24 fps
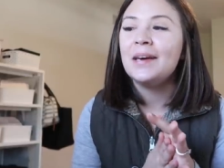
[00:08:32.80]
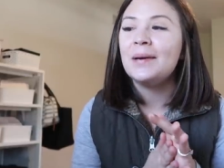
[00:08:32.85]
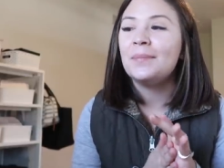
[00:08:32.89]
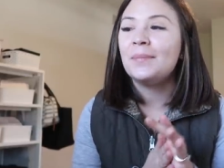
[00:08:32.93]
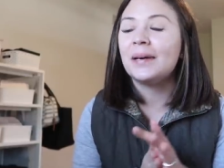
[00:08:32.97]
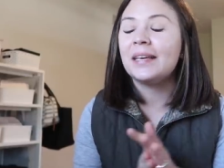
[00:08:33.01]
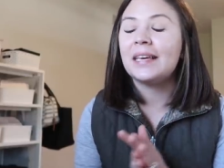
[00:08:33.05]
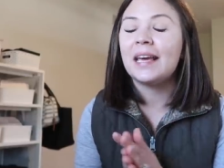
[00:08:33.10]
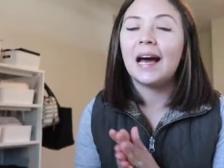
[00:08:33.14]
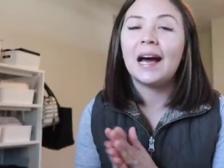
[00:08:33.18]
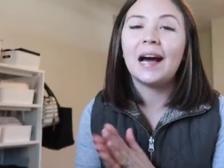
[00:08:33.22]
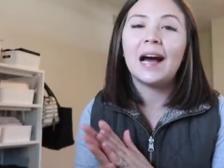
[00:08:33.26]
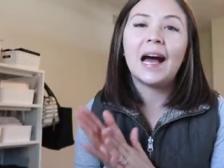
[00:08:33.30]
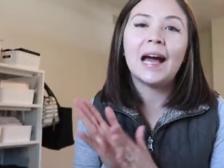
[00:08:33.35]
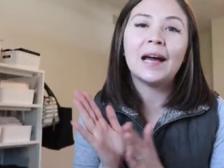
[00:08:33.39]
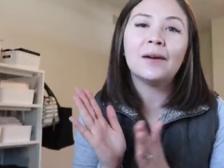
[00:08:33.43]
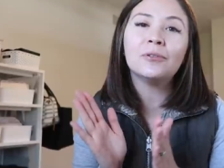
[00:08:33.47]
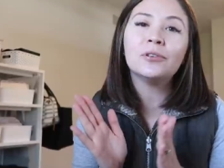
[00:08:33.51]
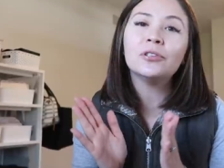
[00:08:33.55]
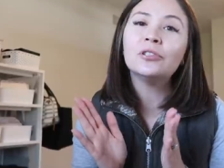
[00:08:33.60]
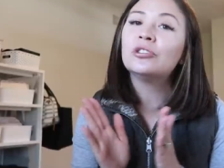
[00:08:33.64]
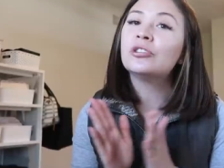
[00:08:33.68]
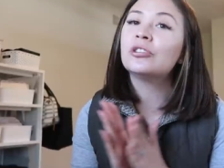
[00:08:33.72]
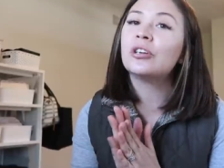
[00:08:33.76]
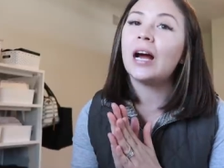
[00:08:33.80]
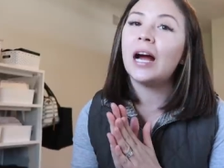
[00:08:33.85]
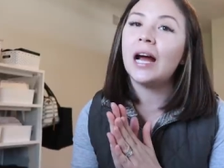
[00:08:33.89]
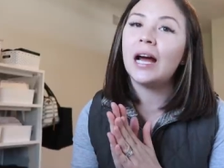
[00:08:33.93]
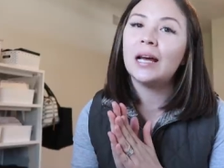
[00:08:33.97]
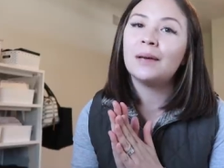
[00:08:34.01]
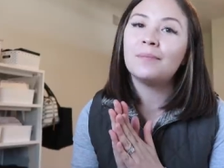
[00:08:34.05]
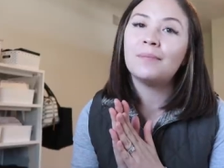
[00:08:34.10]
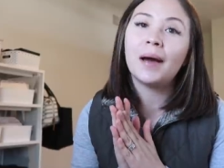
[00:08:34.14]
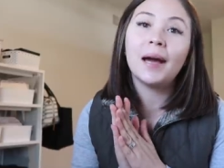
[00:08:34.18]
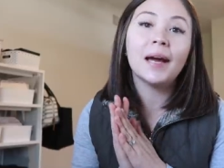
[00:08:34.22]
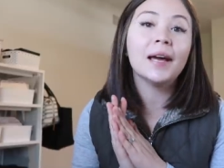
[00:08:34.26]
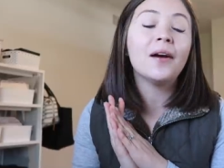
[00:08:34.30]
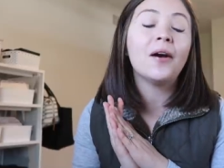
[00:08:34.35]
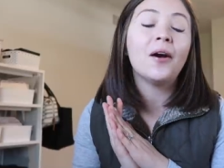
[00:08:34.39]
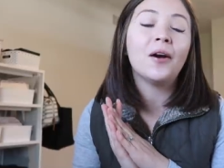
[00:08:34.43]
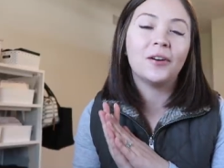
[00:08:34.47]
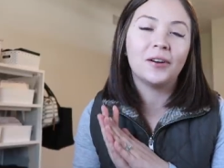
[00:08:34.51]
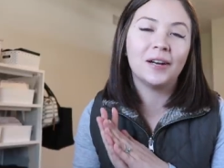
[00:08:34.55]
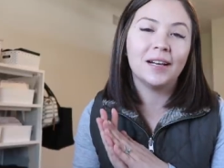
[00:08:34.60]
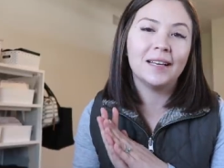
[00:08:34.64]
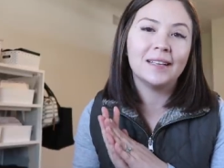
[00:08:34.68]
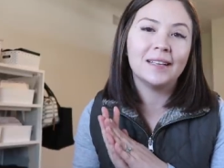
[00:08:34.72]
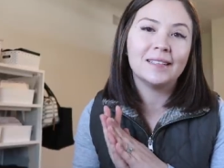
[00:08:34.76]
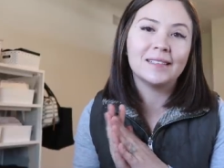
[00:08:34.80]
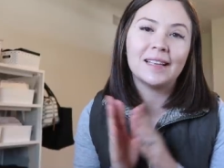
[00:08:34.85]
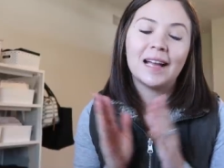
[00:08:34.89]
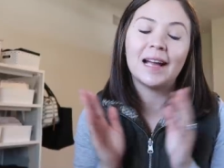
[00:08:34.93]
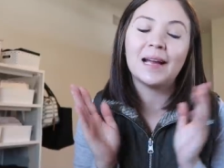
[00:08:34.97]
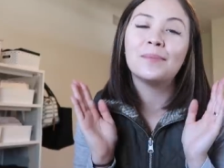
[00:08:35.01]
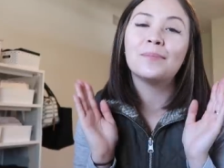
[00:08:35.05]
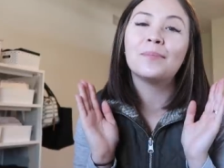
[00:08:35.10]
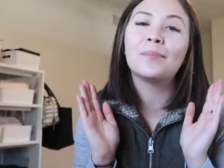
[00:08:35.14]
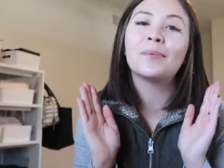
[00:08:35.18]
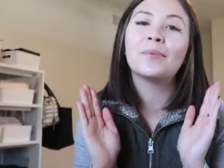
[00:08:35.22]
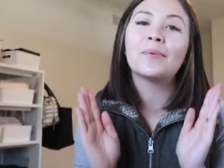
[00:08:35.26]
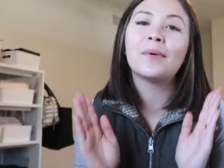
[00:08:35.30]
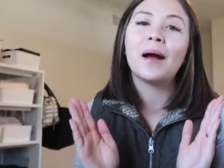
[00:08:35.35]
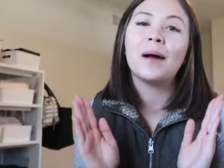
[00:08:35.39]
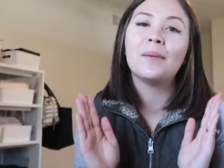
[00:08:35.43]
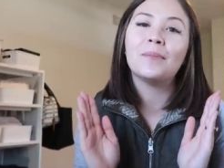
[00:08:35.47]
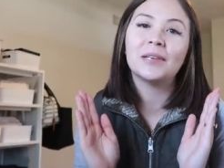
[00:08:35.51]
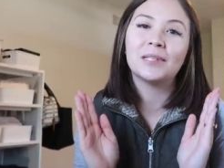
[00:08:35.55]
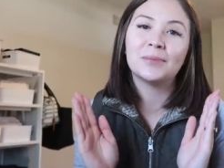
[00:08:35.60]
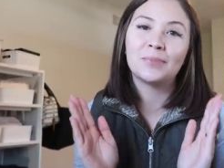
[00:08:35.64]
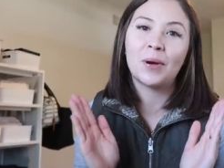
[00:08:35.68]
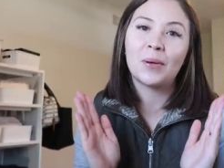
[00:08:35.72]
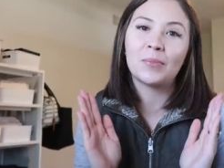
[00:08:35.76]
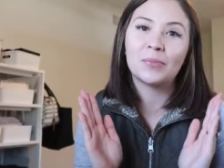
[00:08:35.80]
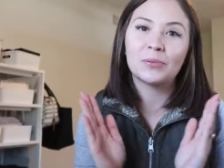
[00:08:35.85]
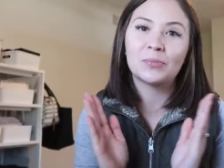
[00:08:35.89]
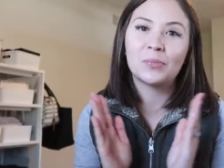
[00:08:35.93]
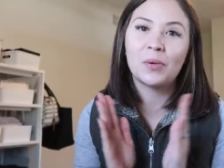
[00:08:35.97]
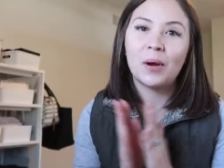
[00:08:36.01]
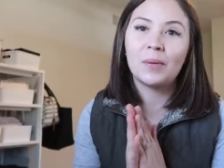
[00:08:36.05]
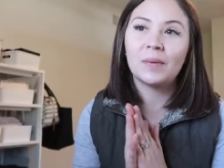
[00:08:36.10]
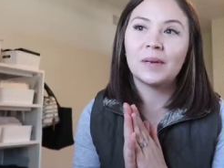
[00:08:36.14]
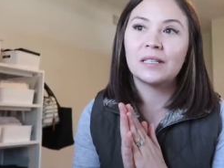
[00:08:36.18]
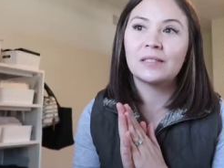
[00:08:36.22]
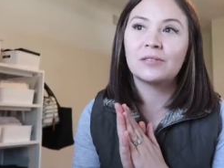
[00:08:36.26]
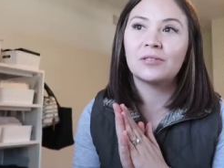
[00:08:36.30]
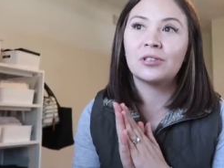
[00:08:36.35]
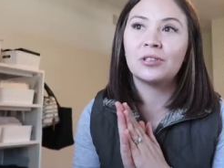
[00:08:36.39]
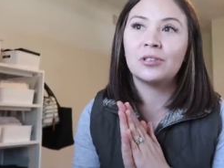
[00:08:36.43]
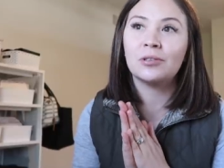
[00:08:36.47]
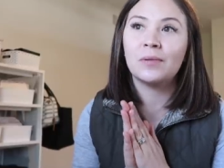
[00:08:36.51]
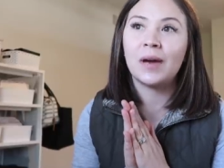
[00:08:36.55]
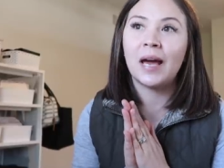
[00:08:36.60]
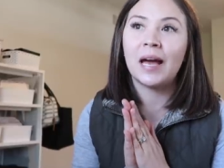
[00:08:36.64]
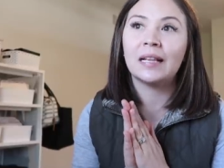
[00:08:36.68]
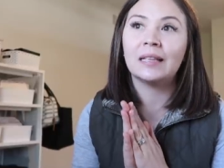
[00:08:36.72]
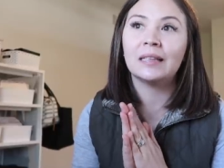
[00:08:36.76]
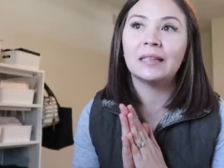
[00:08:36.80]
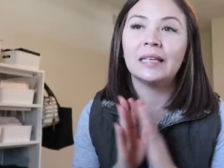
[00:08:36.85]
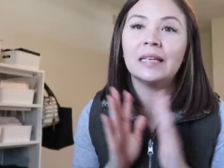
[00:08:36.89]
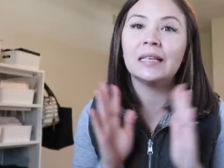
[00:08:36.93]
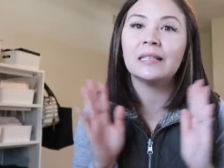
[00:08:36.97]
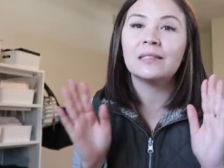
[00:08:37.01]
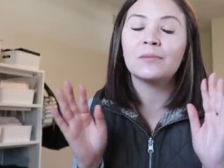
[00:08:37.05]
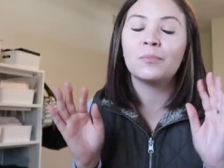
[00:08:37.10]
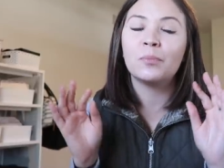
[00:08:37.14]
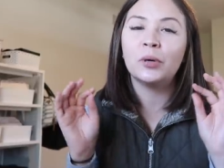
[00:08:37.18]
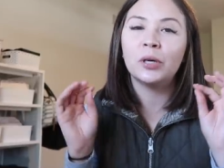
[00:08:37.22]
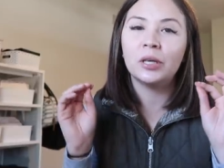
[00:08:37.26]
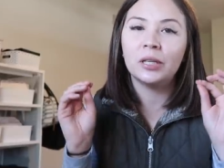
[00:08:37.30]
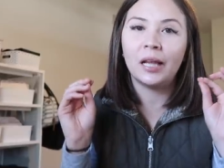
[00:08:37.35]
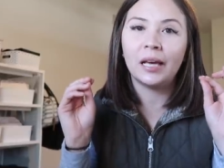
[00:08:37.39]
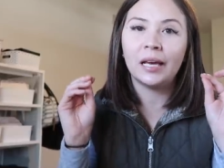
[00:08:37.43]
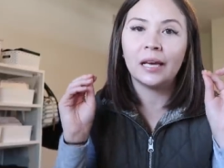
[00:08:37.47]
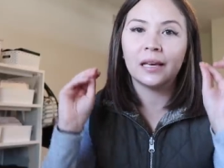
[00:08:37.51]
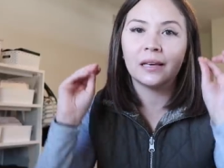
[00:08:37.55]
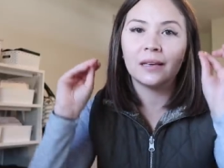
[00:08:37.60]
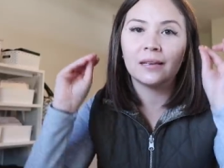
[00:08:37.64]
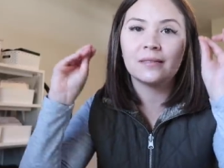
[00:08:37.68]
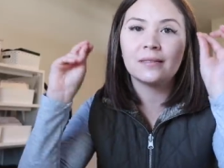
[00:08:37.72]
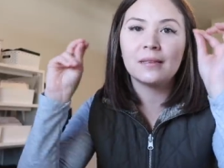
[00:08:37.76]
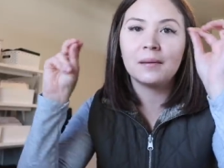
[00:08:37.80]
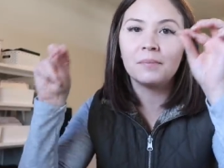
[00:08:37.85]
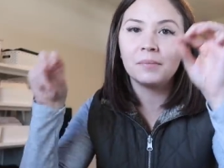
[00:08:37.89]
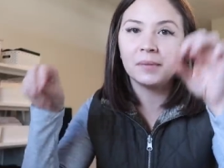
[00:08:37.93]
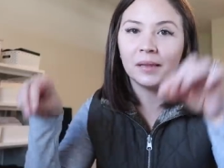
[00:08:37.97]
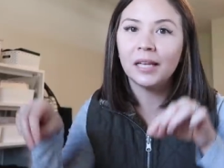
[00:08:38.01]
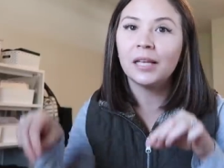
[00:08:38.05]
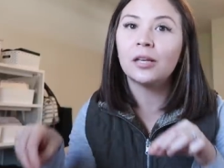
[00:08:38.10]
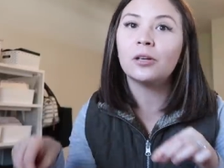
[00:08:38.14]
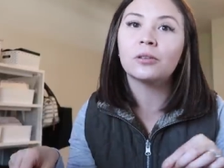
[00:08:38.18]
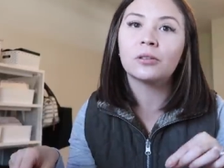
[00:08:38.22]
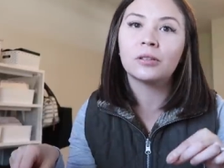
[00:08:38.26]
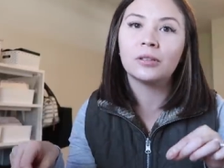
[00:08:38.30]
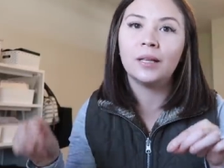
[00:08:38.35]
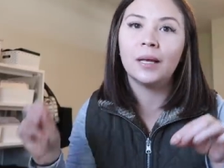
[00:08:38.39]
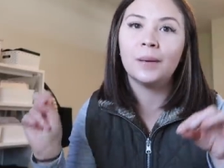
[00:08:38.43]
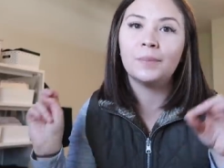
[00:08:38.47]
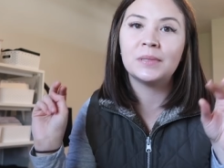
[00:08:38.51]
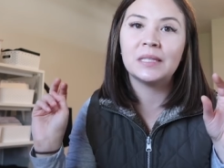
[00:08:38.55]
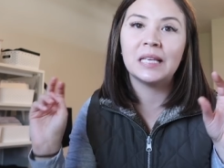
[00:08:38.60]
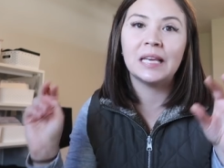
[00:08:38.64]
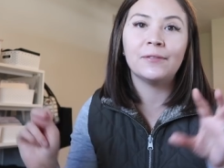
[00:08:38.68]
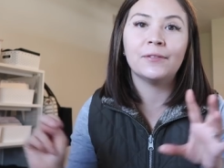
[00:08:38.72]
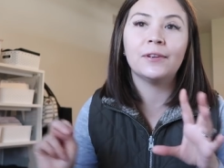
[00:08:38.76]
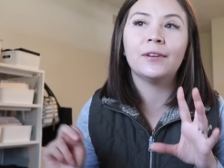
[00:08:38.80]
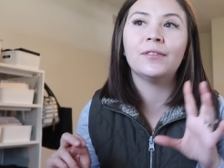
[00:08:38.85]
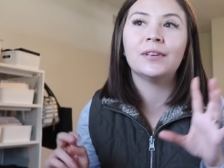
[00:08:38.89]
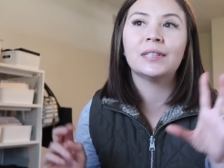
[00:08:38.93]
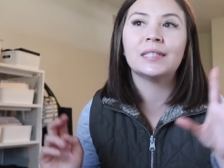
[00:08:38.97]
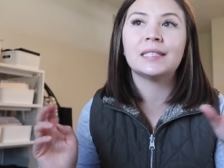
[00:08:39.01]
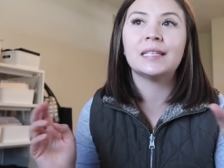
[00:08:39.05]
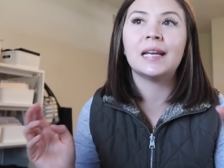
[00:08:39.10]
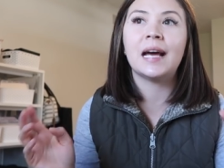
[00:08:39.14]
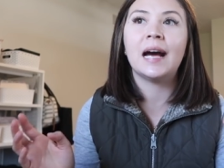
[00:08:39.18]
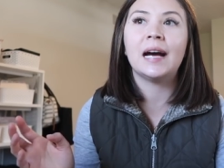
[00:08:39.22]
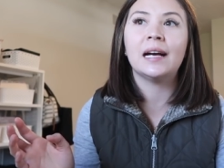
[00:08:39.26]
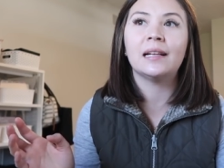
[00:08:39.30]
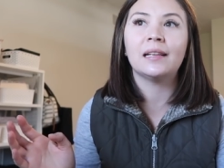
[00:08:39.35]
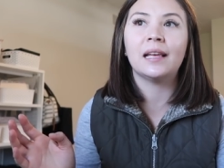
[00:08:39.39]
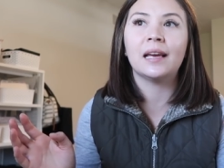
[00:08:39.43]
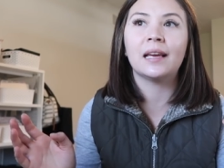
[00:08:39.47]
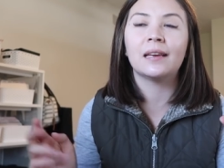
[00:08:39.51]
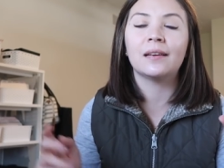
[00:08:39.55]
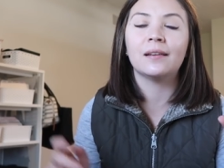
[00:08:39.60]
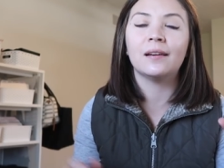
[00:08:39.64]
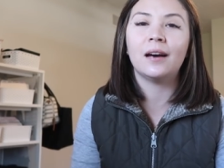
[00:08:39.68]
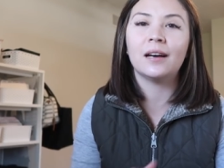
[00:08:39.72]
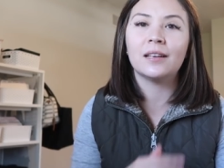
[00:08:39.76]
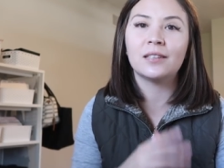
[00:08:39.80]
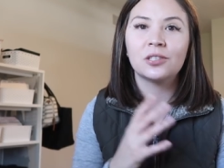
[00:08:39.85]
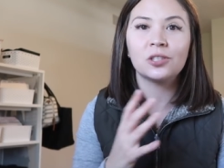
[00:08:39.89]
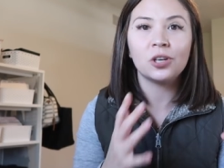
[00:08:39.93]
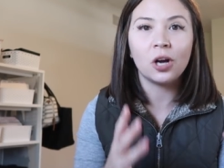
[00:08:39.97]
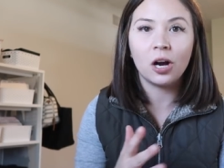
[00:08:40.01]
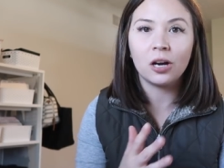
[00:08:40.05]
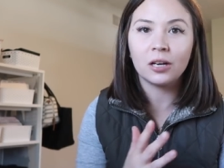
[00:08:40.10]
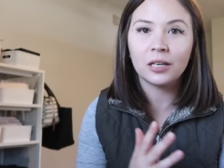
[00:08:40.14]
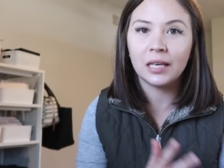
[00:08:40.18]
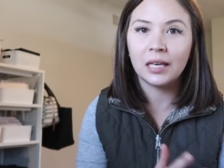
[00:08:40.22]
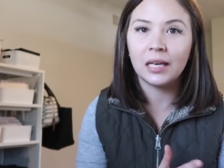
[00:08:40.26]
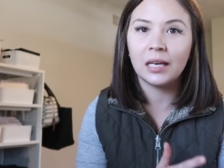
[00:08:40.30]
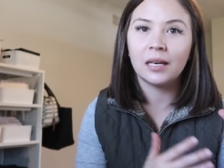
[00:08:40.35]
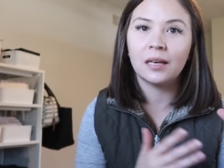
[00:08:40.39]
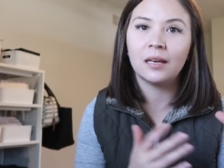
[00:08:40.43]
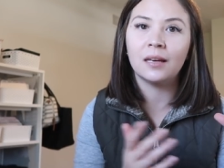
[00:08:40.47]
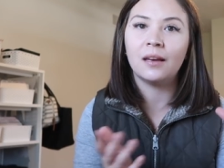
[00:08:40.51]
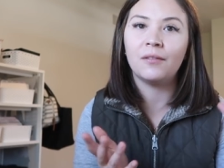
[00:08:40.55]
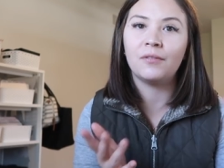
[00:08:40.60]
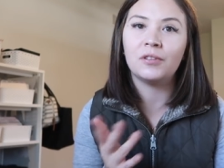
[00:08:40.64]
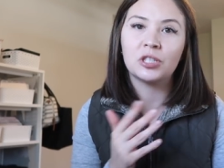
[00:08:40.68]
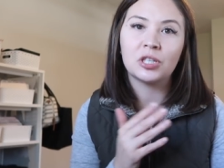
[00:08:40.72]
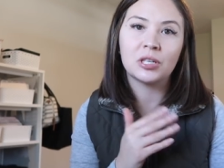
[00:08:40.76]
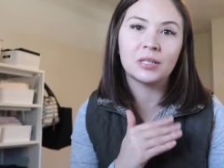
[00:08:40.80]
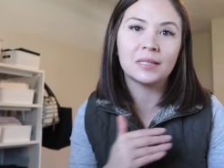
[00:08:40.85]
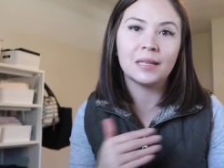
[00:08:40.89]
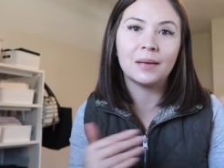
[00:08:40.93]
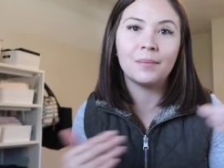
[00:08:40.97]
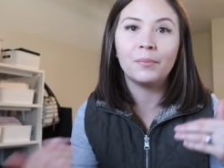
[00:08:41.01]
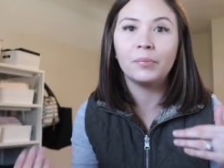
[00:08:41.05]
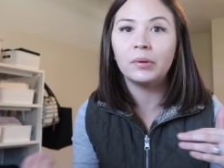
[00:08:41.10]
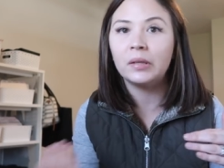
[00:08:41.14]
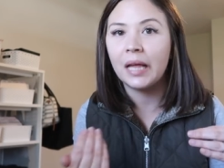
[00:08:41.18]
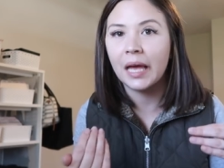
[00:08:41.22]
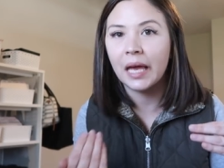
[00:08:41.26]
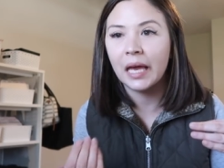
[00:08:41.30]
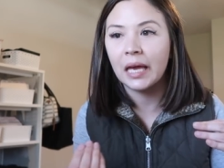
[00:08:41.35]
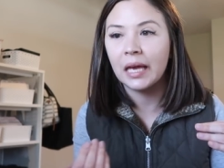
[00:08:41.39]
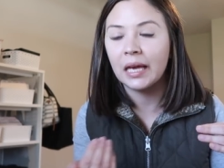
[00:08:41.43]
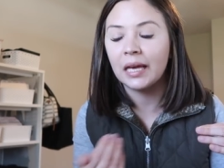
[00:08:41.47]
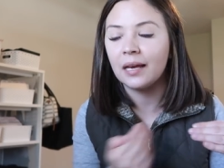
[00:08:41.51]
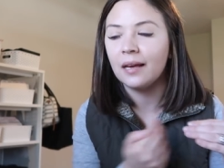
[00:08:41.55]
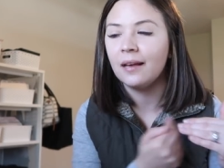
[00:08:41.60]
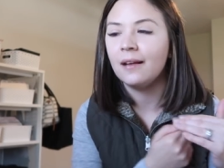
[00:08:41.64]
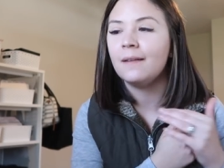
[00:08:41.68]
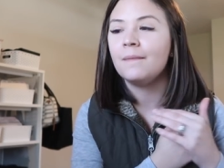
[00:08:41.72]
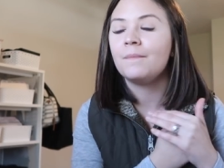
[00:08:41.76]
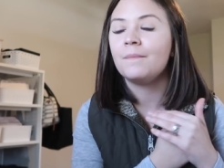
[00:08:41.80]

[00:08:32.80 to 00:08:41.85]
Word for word: But yeah, I will try my hardest. I promise, promise, promise to at least put like some little clips, even if it's not like us talking, if it's just them playing,